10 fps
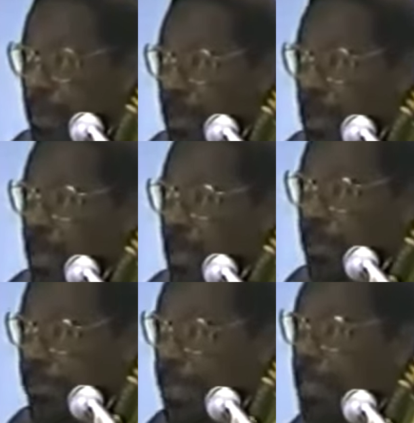
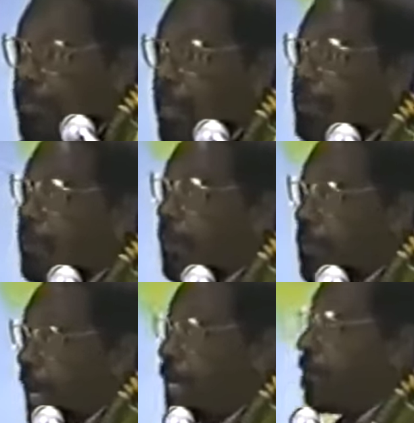If these people
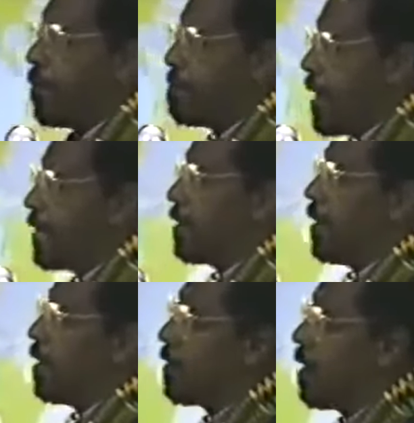were running for
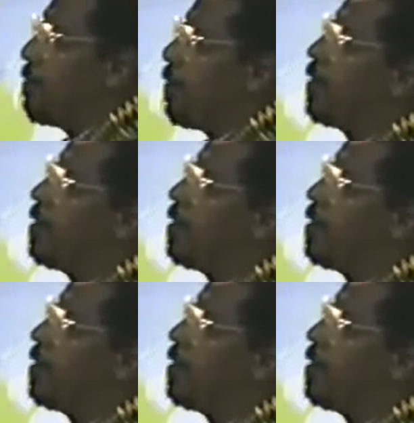president and so